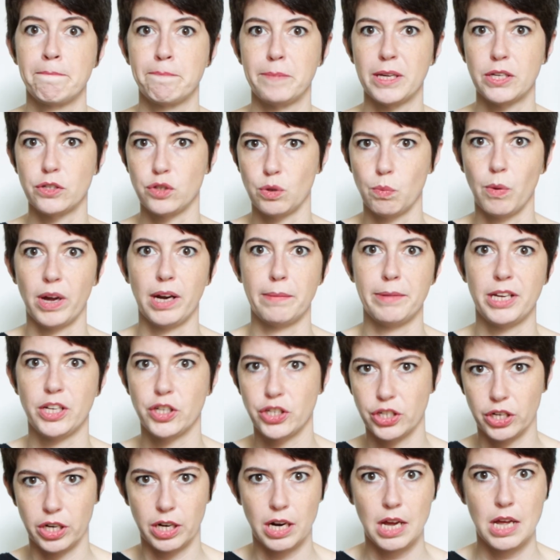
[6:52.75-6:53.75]
because you want to make
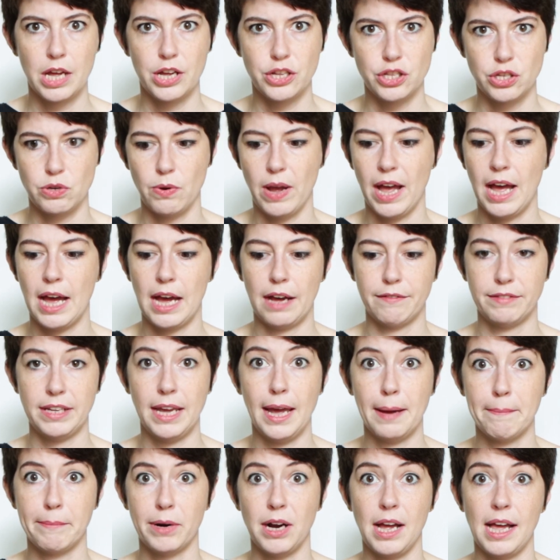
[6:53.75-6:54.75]
sure to have
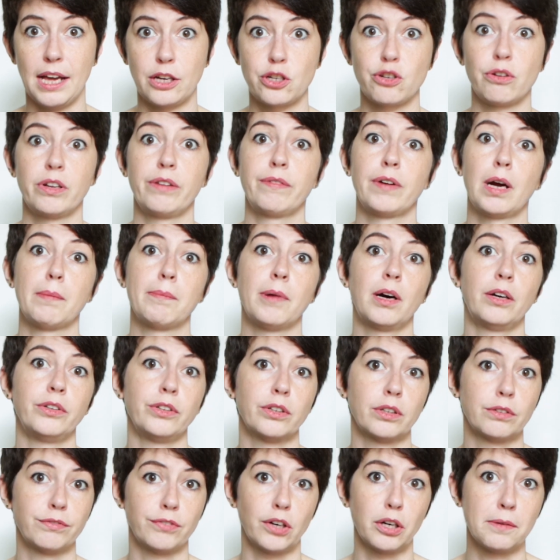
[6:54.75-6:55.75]
the amber actually rub
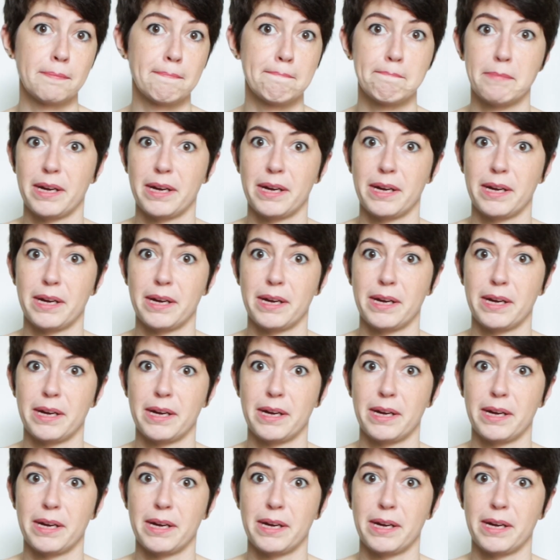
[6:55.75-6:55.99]
under fur.